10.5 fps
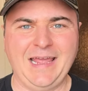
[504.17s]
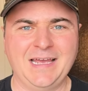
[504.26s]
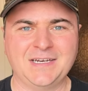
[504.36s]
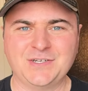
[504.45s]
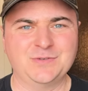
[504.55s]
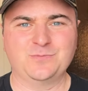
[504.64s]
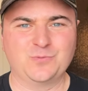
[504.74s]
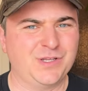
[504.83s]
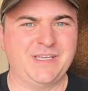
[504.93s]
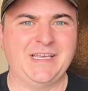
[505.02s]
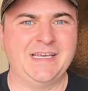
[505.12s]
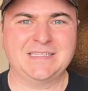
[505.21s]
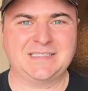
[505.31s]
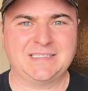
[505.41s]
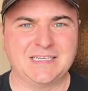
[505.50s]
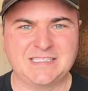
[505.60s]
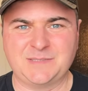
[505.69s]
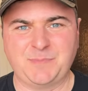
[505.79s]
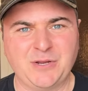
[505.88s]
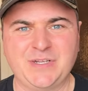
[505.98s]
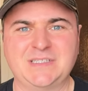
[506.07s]
And really, it's
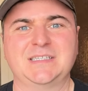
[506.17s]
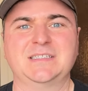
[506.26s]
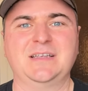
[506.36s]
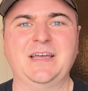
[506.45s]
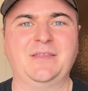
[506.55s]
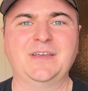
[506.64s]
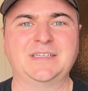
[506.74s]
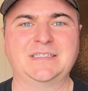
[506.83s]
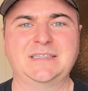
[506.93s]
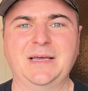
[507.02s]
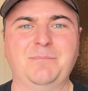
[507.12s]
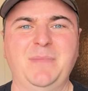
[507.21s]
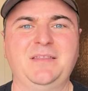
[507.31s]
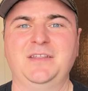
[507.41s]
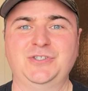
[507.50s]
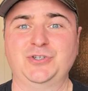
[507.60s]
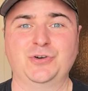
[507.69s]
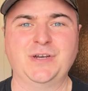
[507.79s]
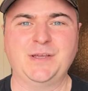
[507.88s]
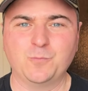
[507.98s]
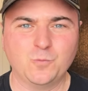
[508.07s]
experiences like this that make the
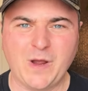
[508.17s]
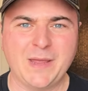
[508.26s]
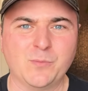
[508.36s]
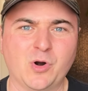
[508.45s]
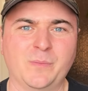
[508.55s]
journey way more